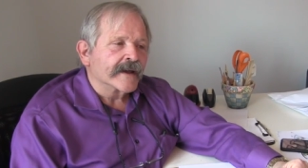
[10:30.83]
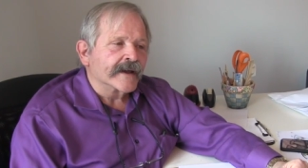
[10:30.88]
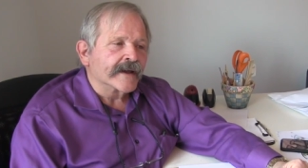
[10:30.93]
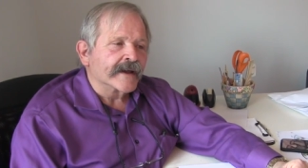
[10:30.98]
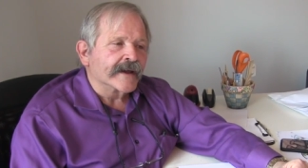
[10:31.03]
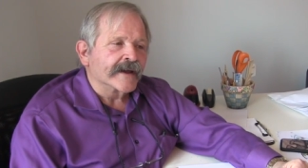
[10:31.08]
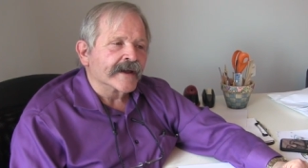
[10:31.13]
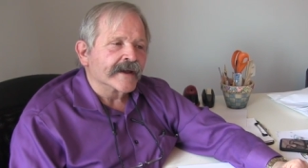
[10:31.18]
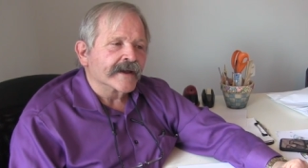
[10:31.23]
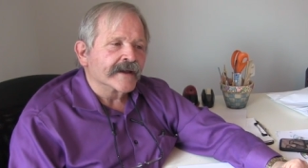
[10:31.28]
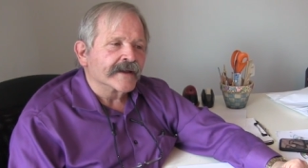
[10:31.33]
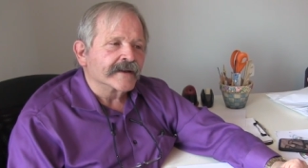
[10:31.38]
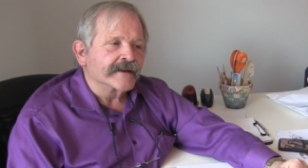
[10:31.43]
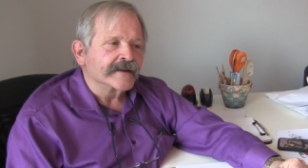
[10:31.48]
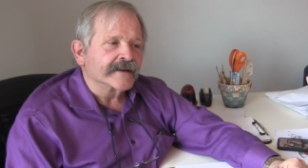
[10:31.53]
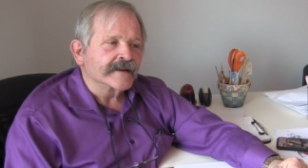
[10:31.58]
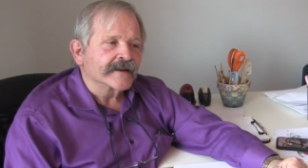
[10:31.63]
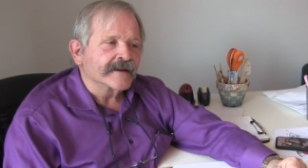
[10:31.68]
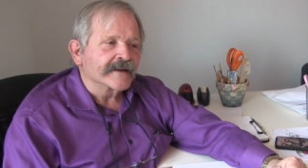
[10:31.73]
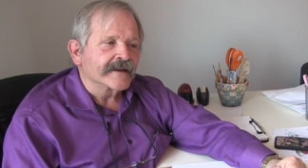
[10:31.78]

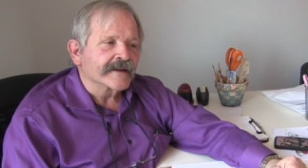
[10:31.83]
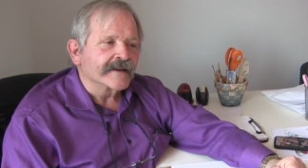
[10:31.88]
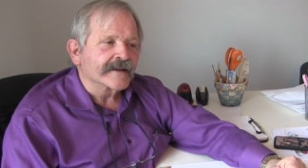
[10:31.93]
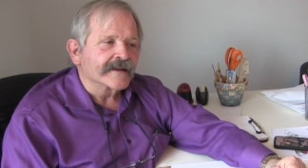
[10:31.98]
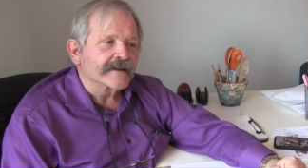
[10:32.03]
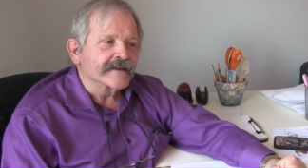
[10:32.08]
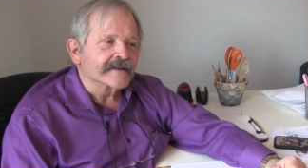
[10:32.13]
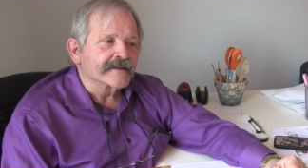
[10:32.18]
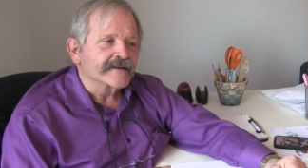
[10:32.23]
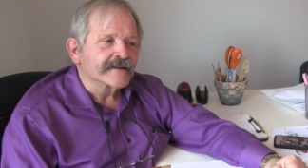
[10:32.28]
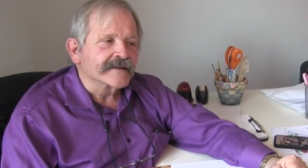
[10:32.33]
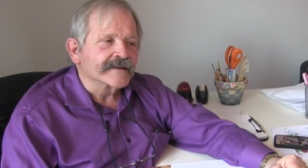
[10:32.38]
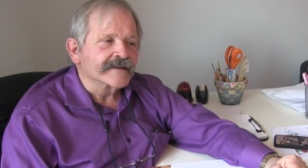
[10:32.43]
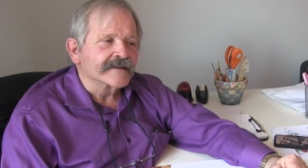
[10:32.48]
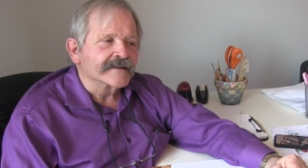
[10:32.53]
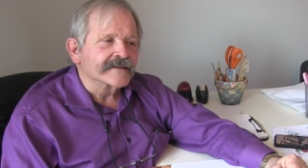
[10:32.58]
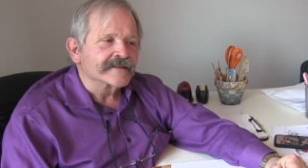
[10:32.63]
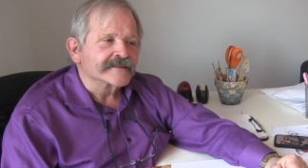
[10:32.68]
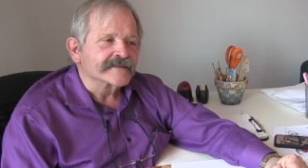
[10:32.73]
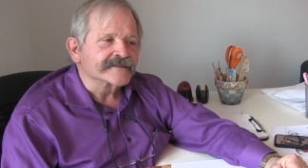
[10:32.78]
And
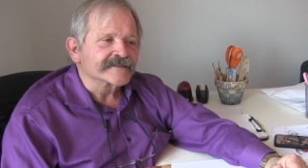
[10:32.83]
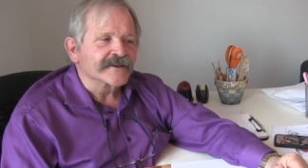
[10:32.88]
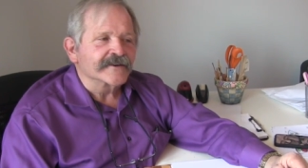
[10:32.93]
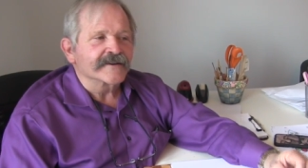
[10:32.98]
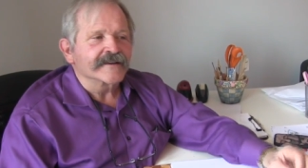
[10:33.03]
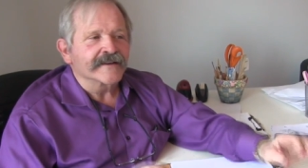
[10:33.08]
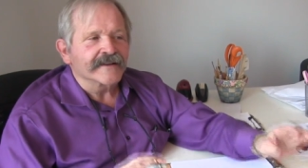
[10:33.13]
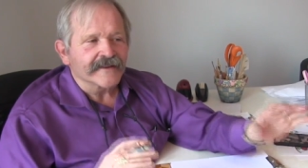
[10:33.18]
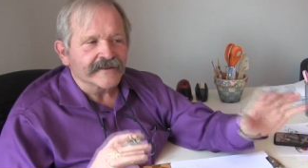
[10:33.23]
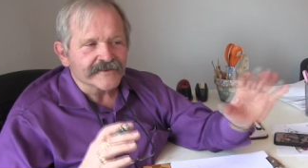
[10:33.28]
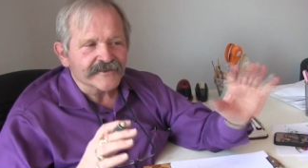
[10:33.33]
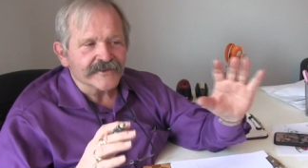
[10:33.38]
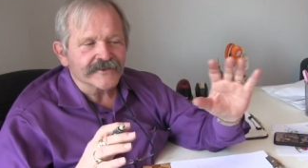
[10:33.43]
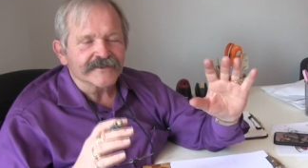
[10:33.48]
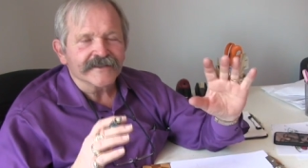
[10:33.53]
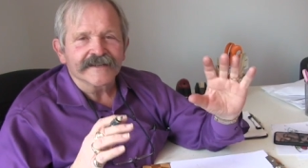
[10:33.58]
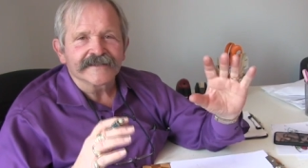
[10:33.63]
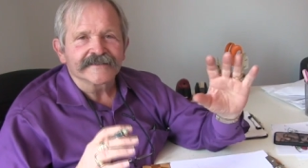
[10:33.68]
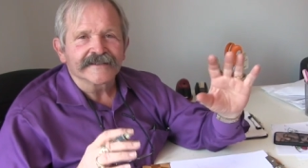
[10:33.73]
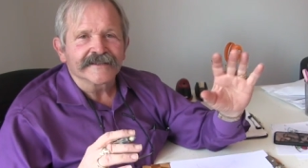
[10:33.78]
so as soon
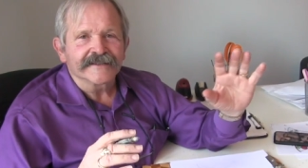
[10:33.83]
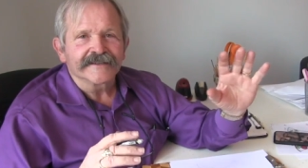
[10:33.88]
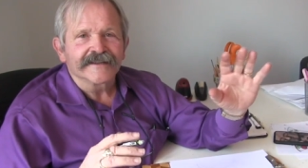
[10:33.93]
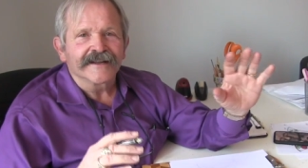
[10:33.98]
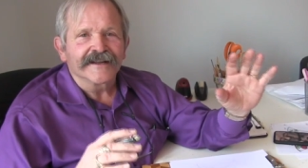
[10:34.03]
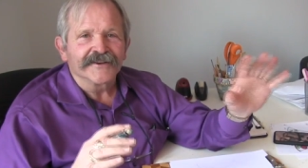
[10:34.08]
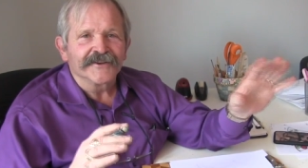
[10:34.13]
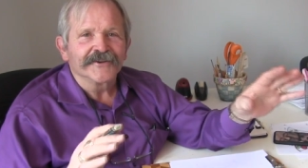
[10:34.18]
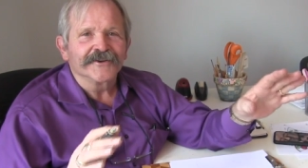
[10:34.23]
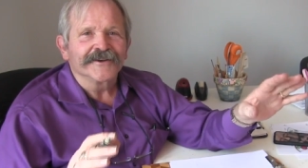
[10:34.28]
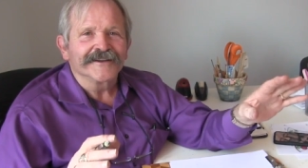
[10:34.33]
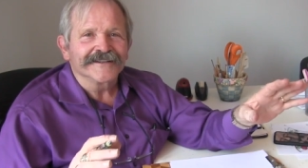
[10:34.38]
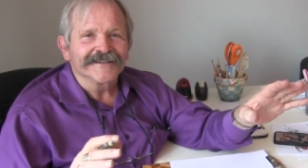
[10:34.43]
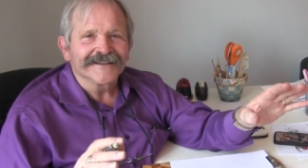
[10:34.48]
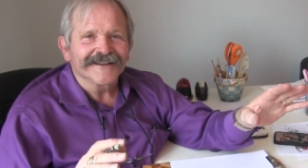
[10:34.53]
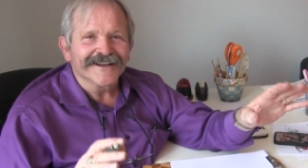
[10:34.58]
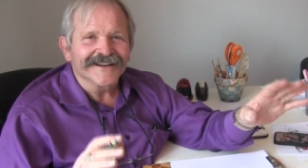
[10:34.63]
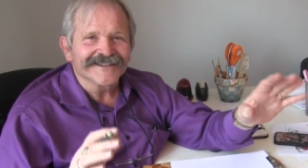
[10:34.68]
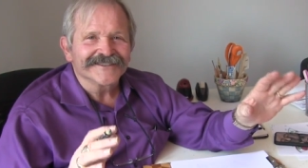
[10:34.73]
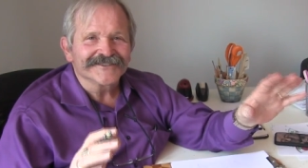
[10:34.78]
as I said that, I knew
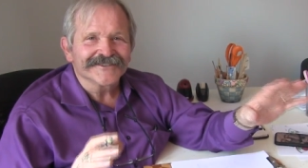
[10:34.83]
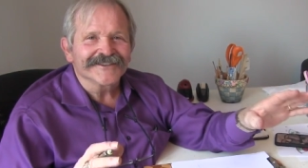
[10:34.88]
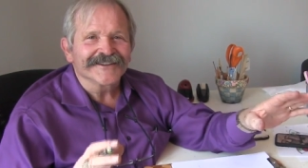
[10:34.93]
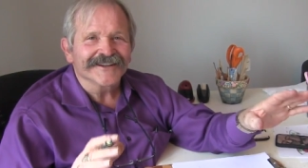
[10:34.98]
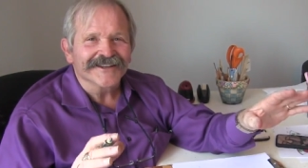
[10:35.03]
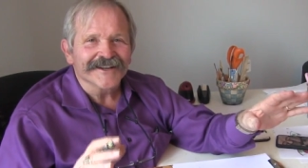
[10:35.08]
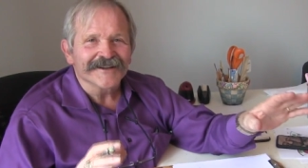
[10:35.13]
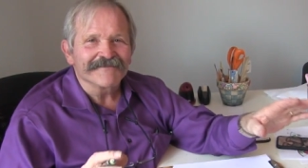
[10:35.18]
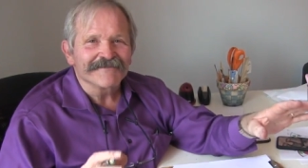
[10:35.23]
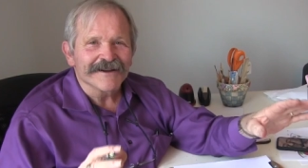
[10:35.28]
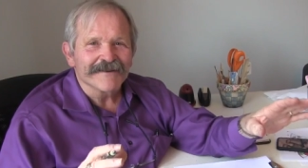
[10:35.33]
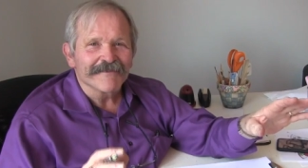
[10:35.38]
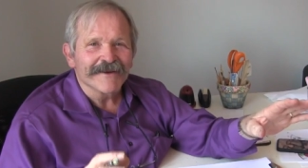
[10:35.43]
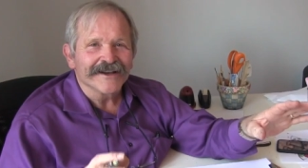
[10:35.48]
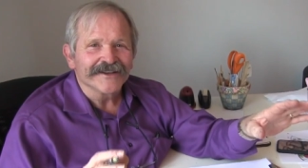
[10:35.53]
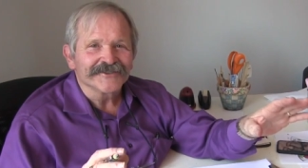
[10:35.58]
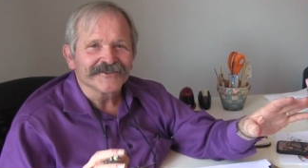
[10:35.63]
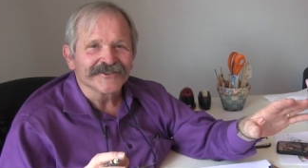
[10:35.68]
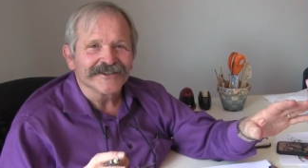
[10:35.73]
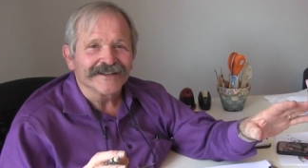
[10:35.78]
I should have kept my
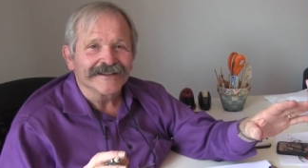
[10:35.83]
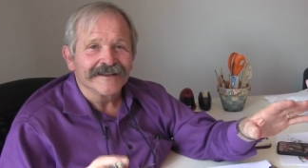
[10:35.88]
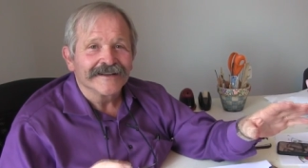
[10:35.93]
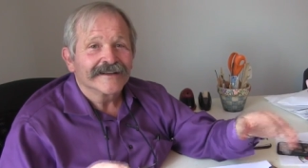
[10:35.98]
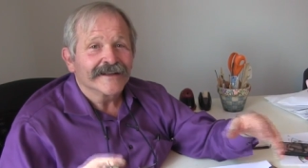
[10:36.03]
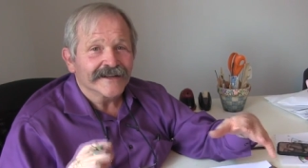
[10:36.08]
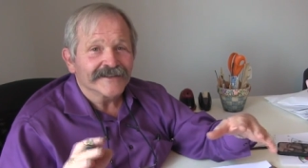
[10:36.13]
mouth shut.